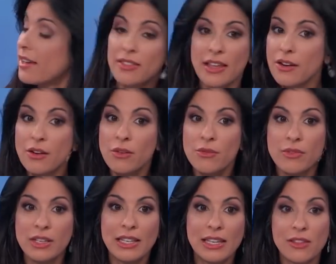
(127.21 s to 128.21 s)
They don't
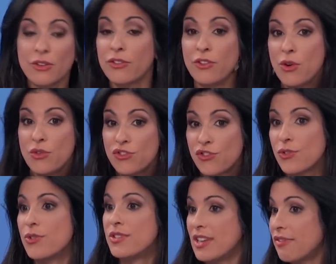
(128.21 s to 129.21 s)
really, there's no true
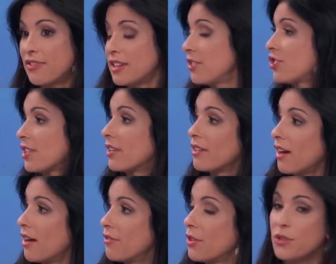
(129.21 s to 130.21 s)
definition
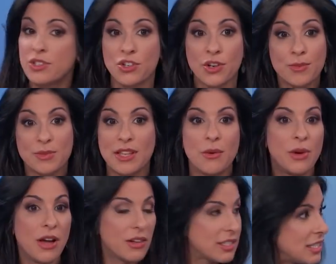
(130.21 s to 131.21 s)
of those terms that we
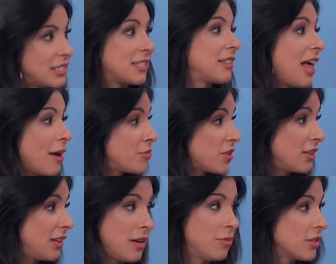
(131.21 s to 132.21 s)
all see slapped on
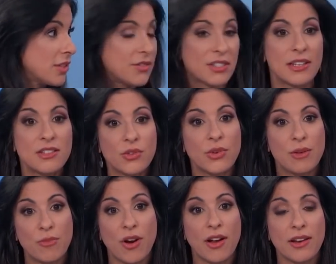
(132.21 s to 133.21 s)
labels of sunscreen
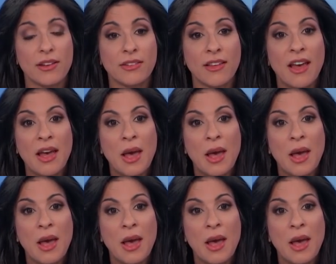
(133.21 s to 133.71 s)
products.